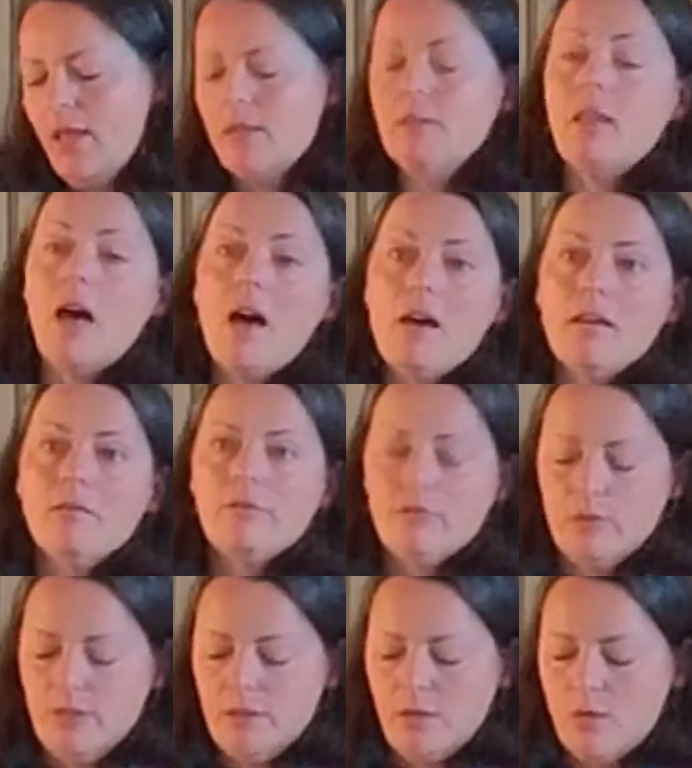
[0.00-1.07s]
love
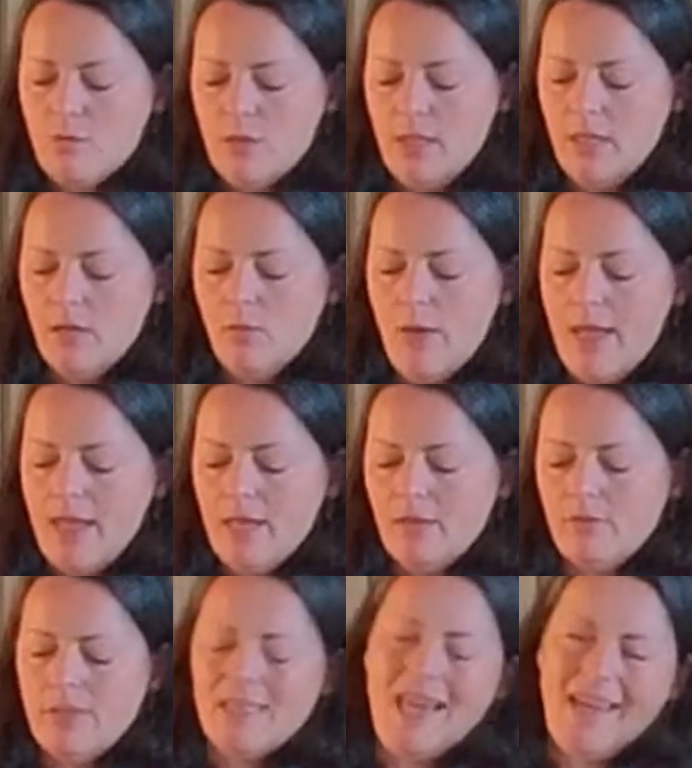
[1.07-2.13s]
was only a way
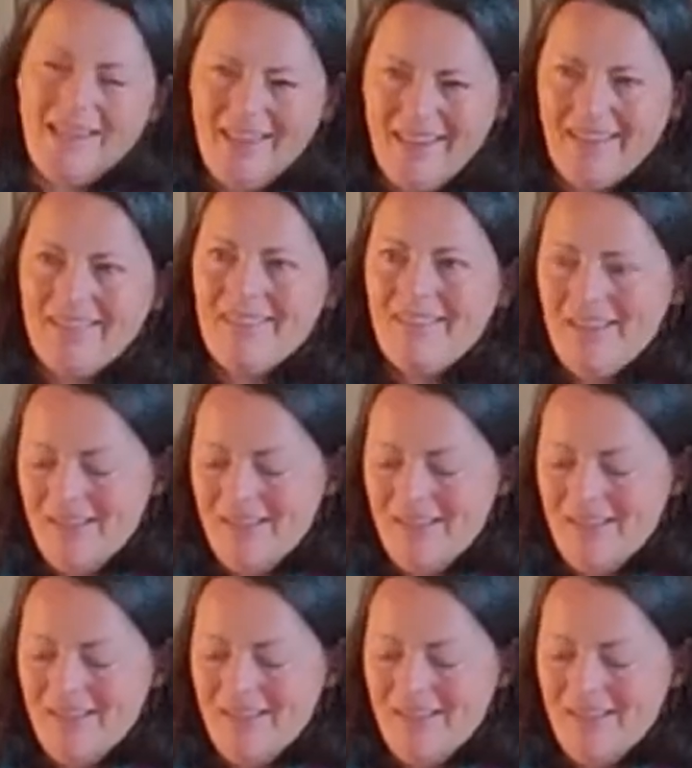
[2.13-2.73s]
of signing